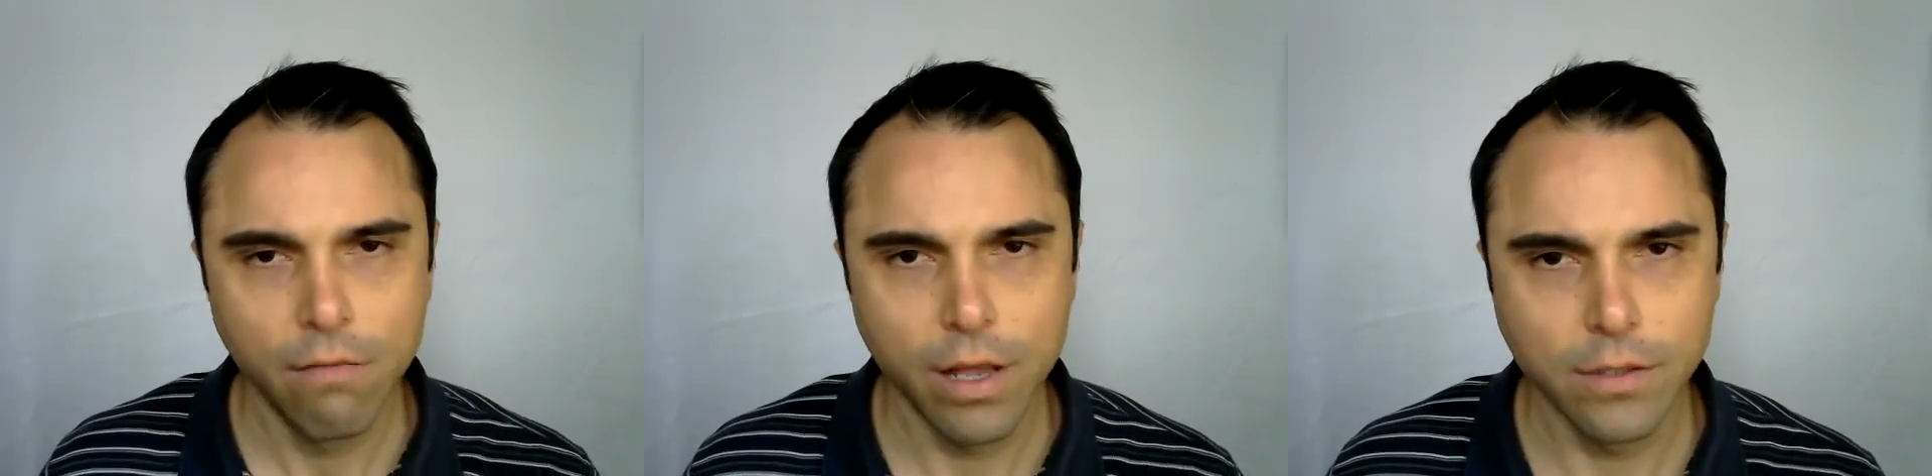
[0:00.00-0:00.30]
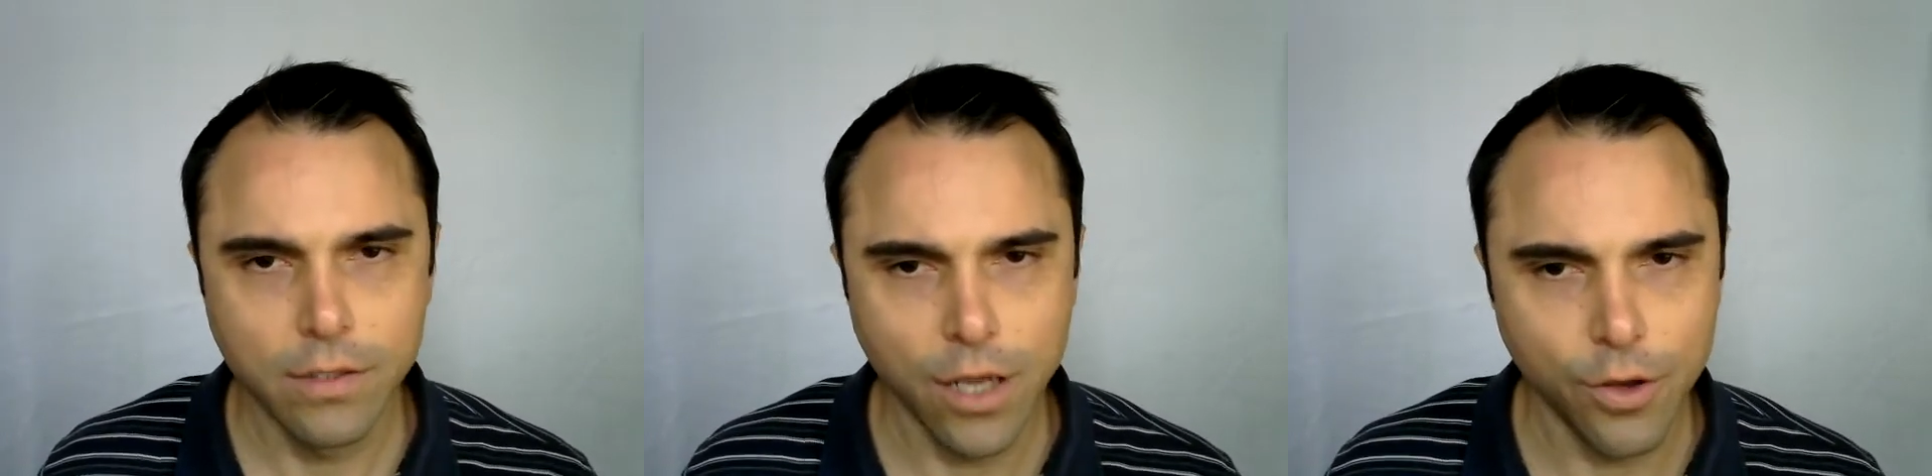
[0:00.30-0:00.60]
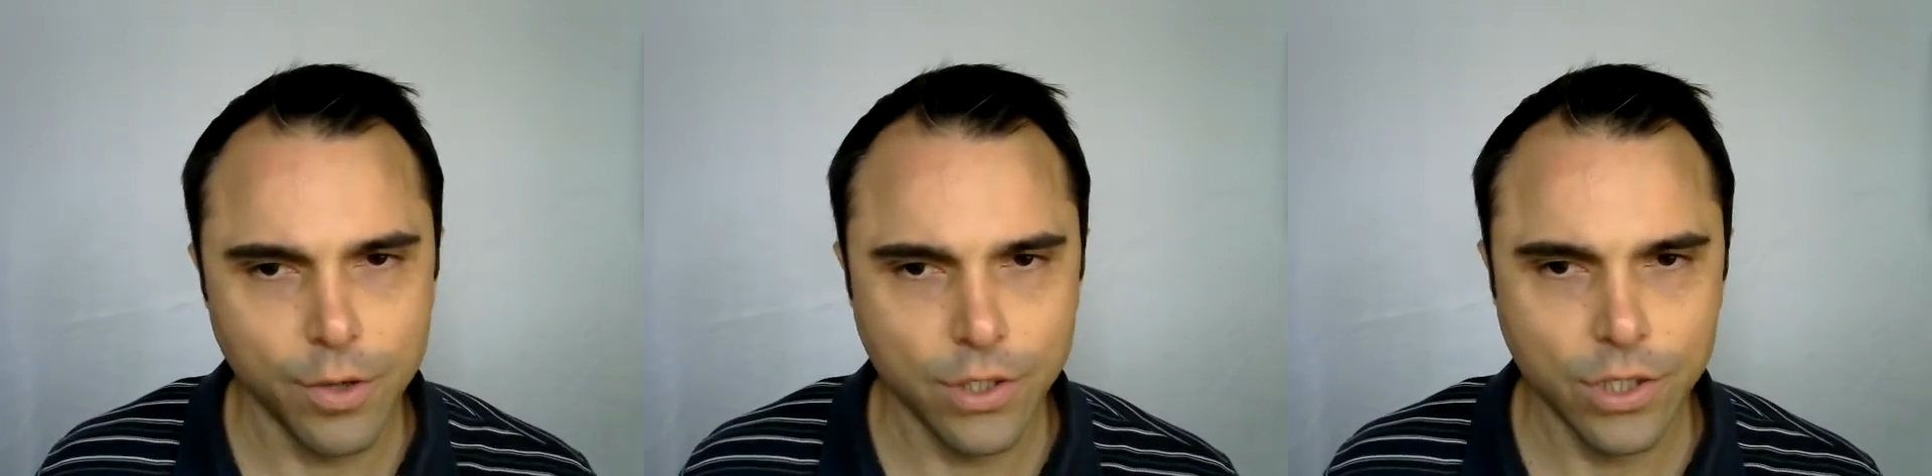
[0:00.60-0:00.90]
And
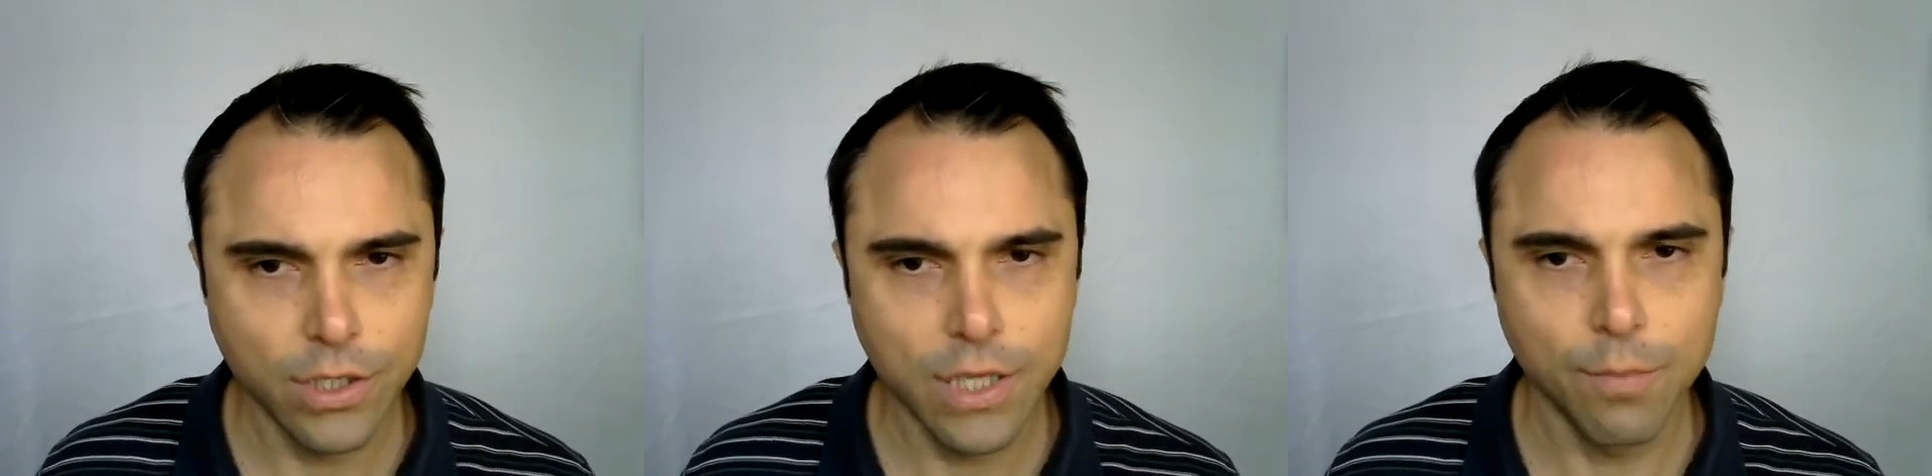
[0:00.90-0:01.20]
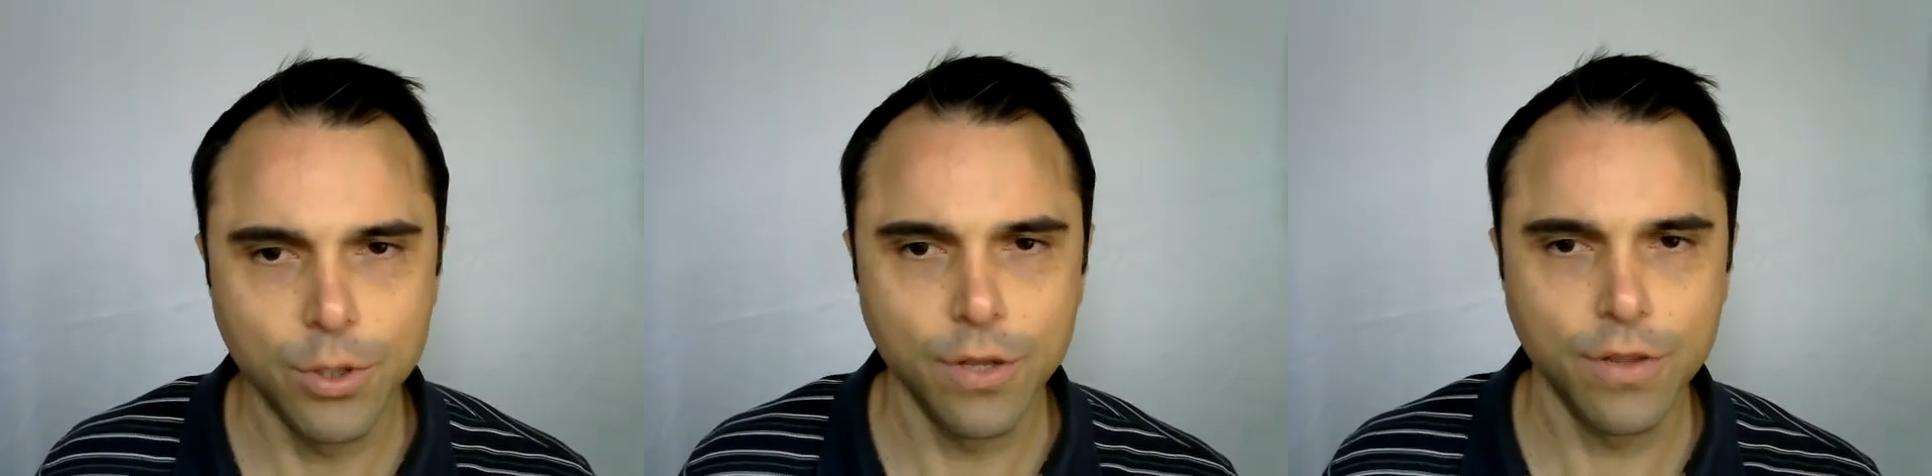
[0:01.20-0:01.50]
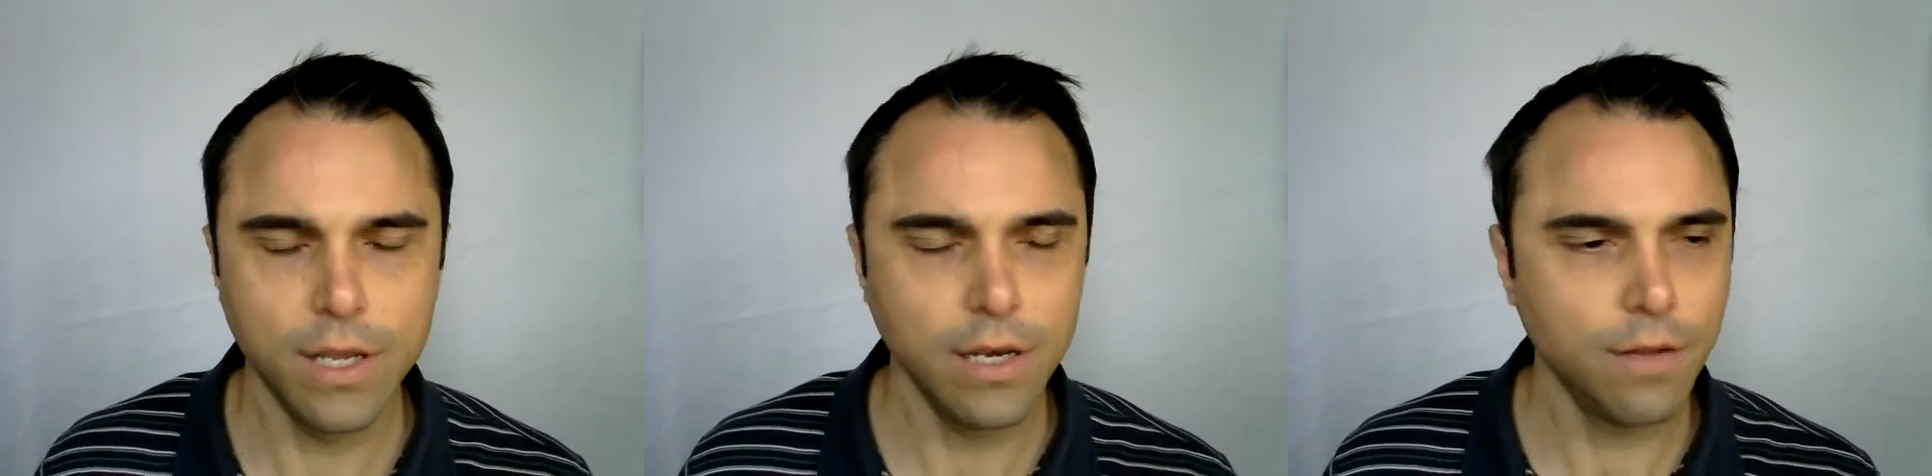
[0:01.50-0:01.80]
so it's just up to
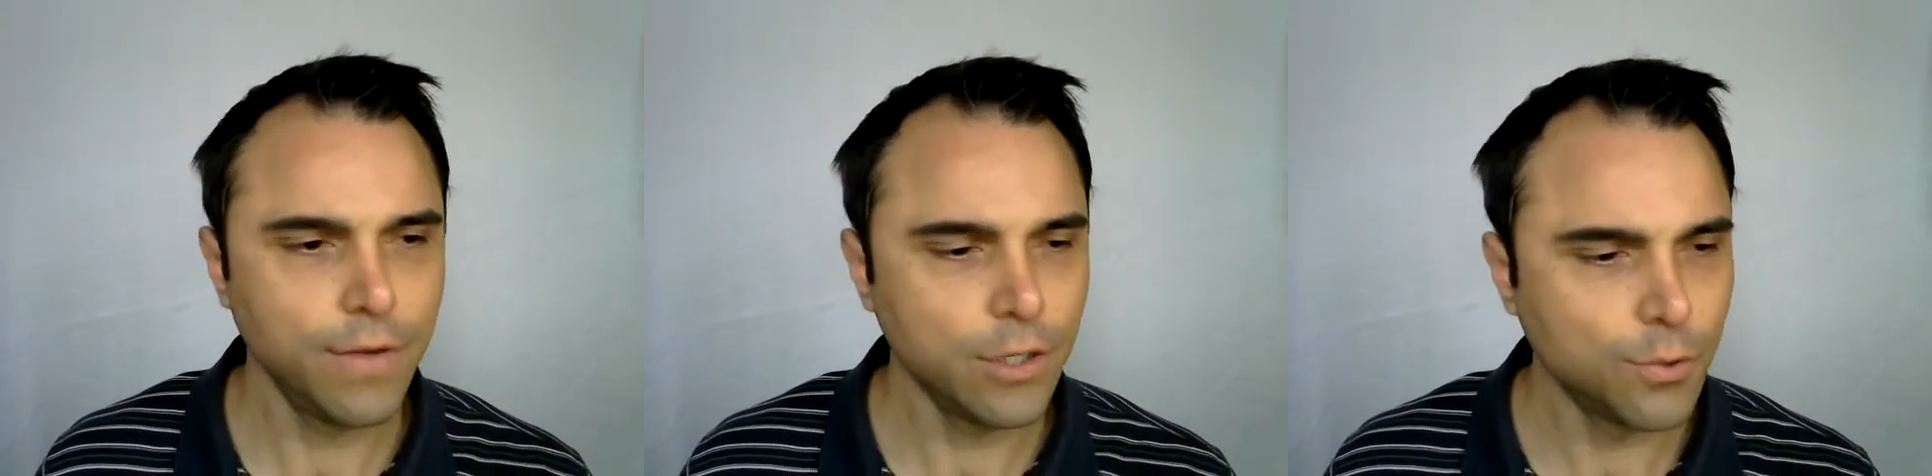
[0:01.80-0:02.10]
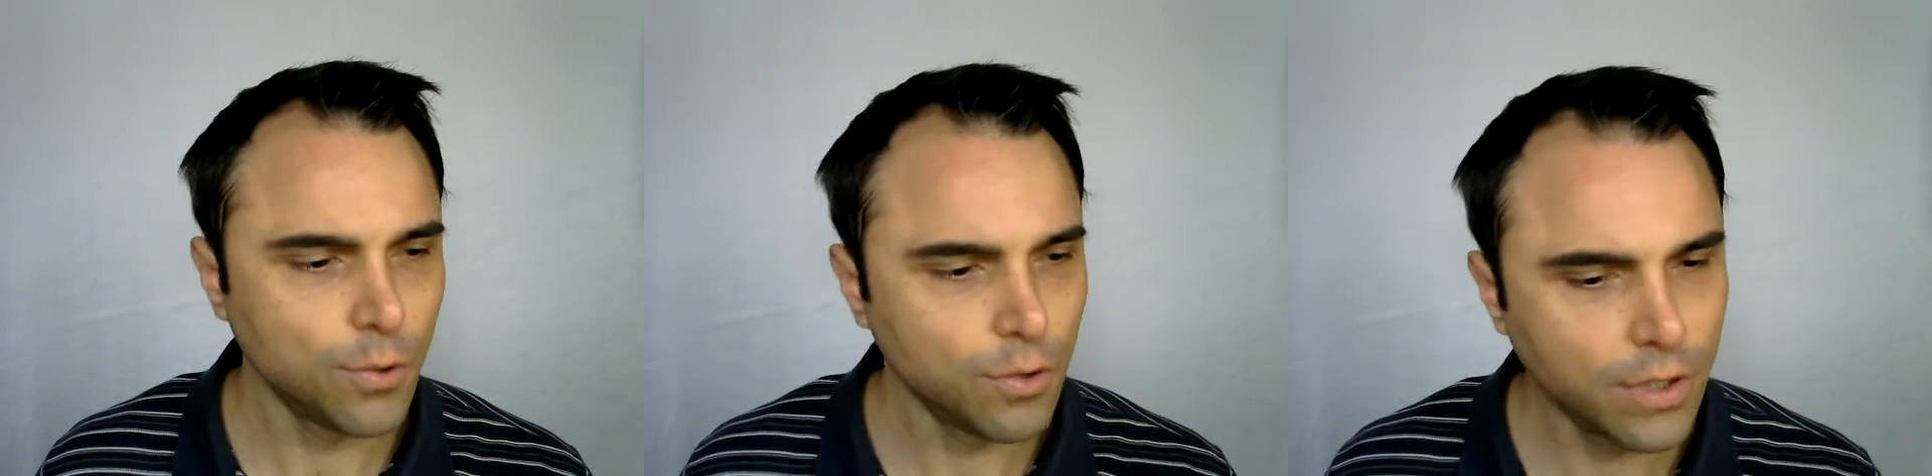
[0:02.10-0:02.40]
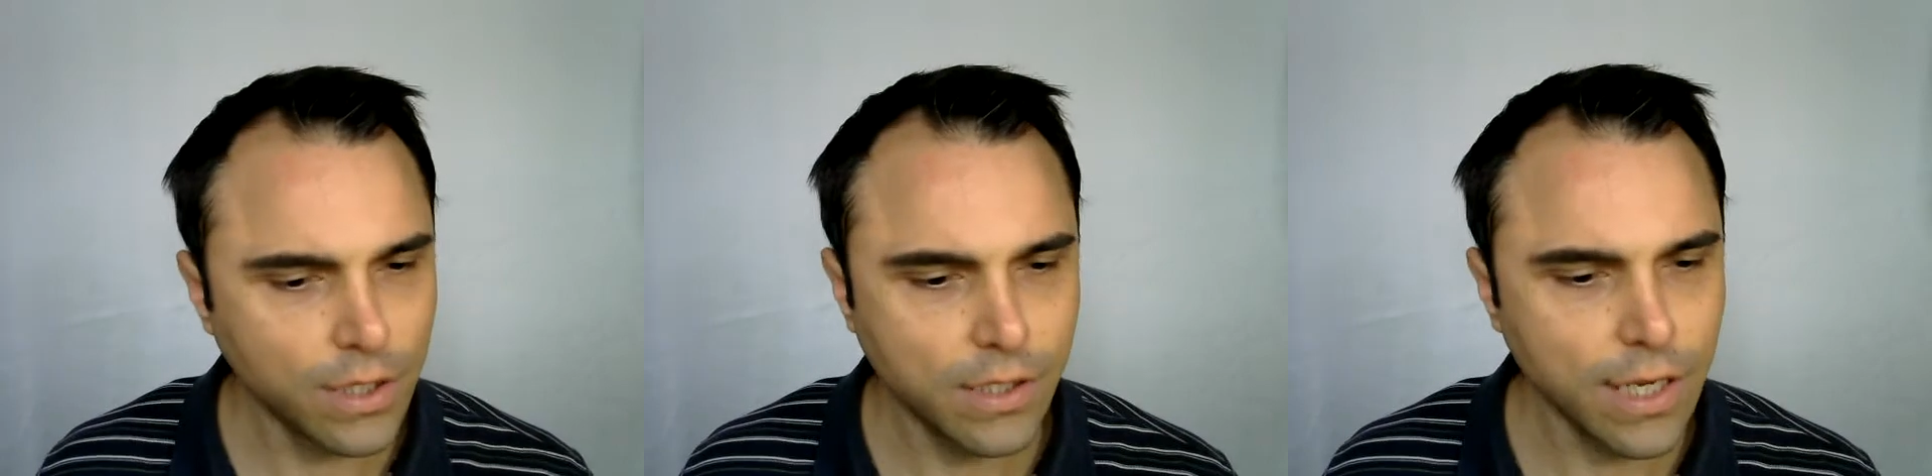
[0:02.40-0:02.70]
the individual
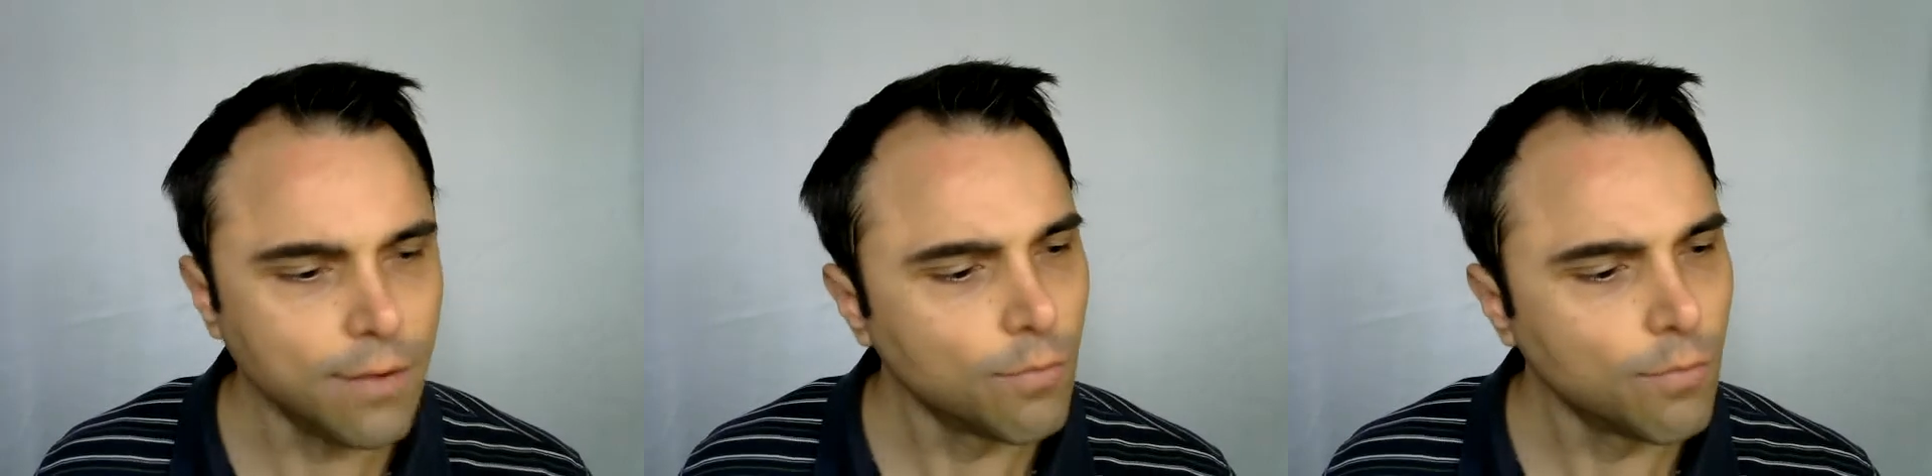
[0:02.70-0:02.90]
to see,